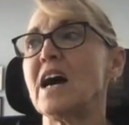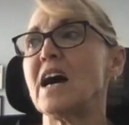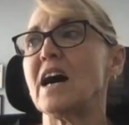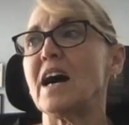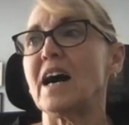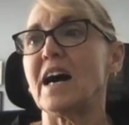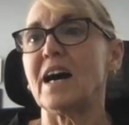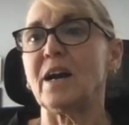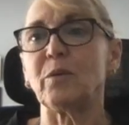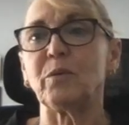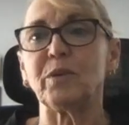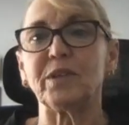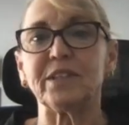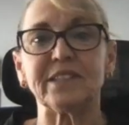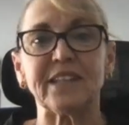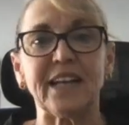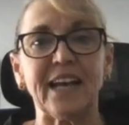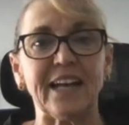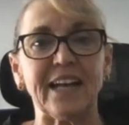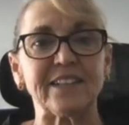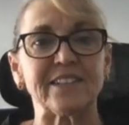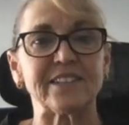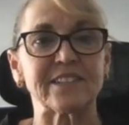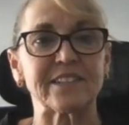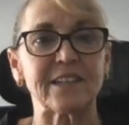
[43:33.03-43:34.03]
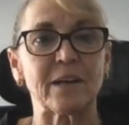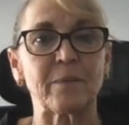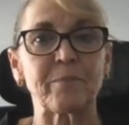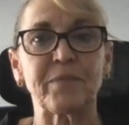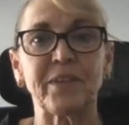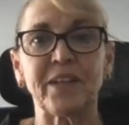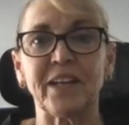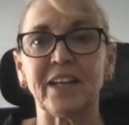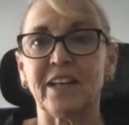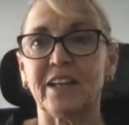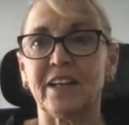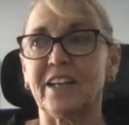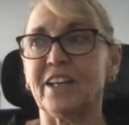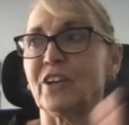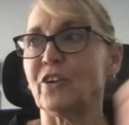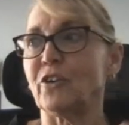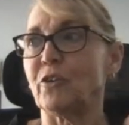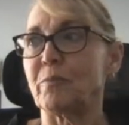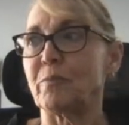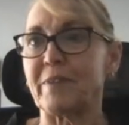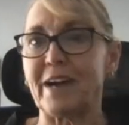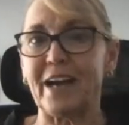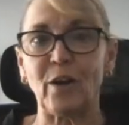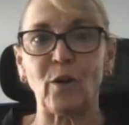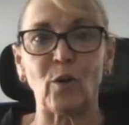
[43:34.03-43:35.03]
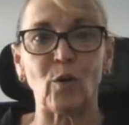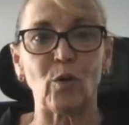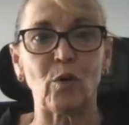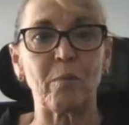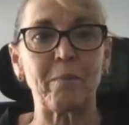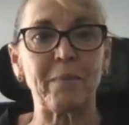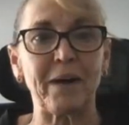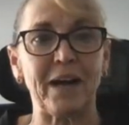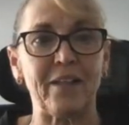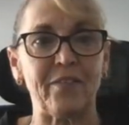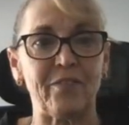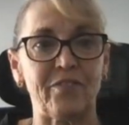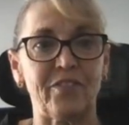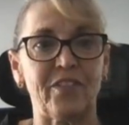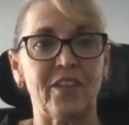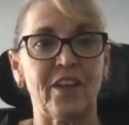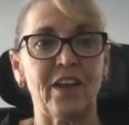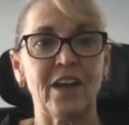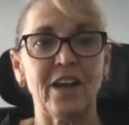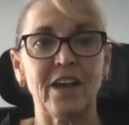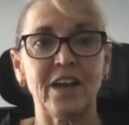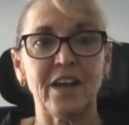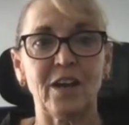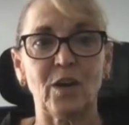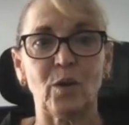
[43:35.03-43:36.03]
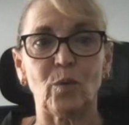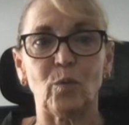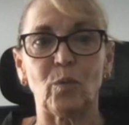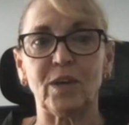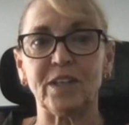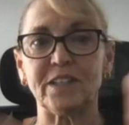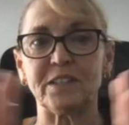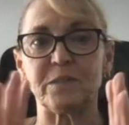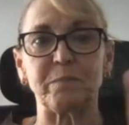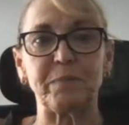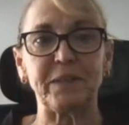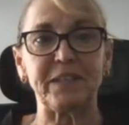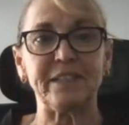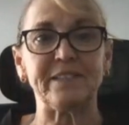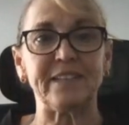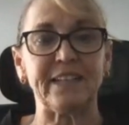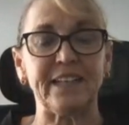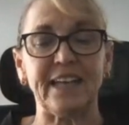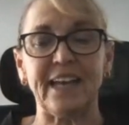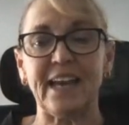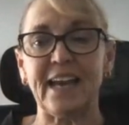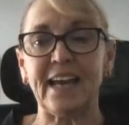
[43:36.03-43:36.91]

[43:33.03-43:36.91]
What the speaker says: I would had something, my whole month was busy.